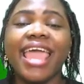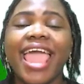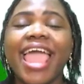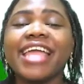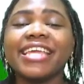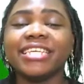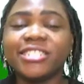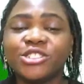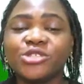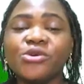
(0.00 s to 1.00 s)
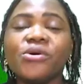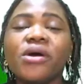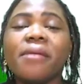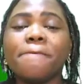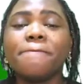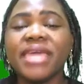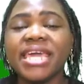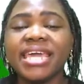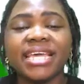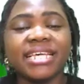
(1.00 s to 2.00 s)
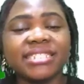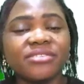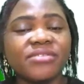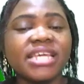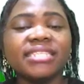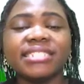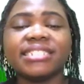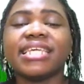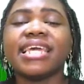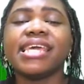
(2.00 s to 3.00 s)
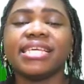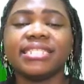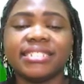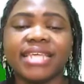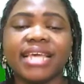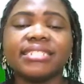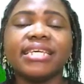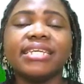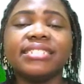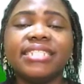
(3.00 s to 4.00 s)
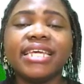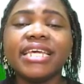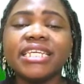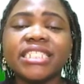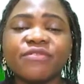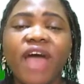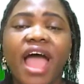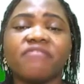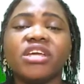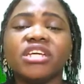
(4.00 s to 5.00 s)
A is 2, B is 3, C is 6, D is 5.